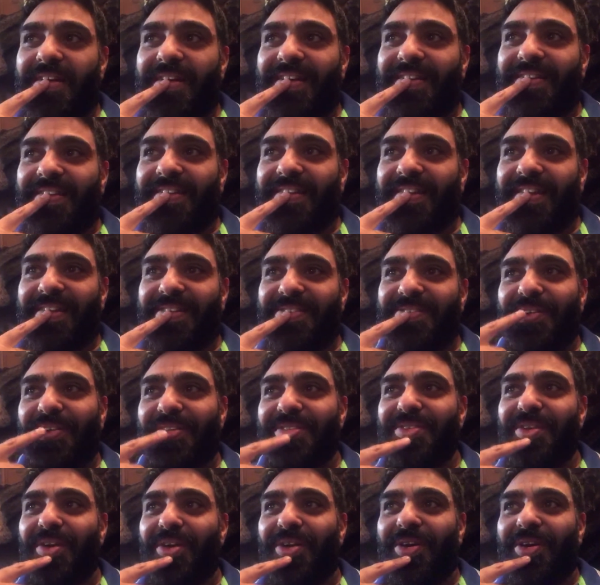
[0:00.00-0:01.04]
Another guy goes, no,
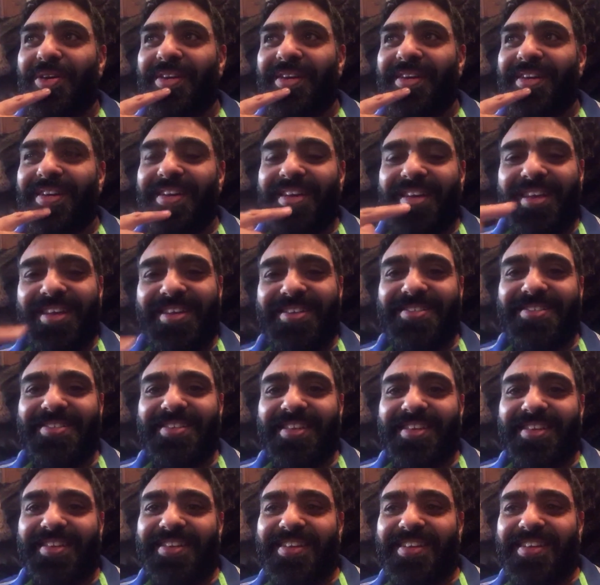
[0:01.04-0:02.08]
it's not Conor, it's
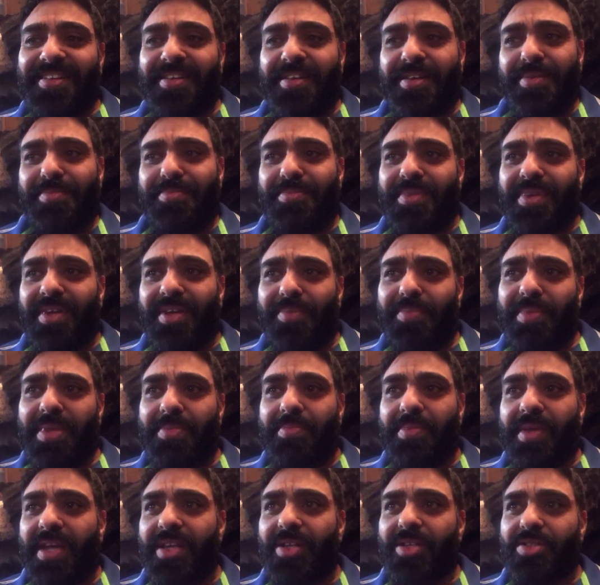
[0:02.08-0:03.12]
Khabib.
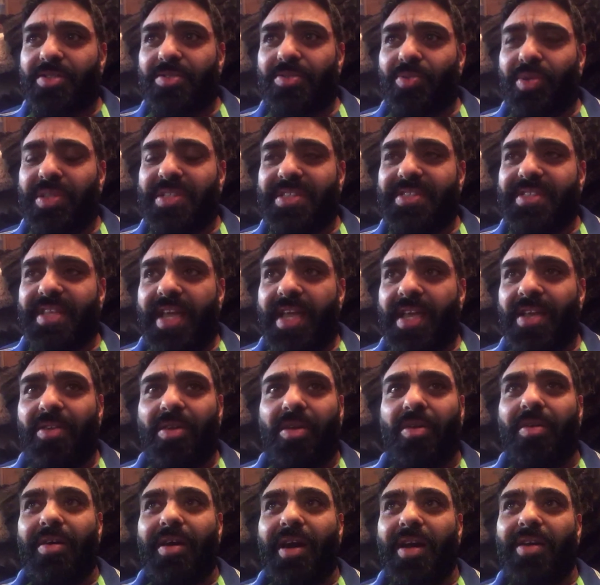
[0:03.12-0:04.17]
And he goes, what is he saying?
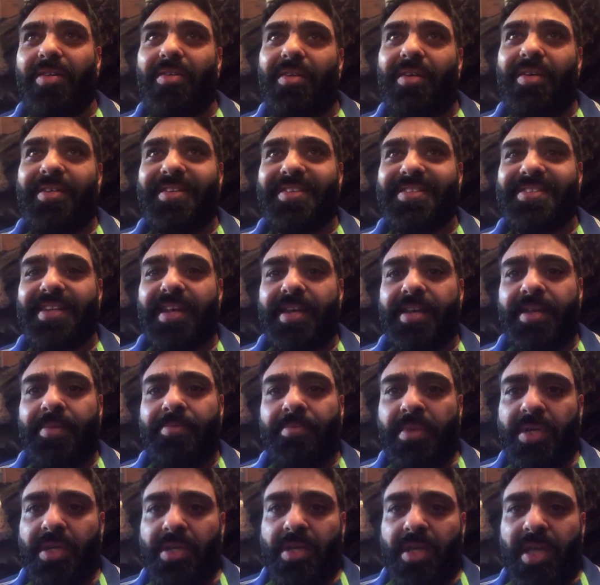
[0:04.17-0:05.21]
Oh, I can't understand him.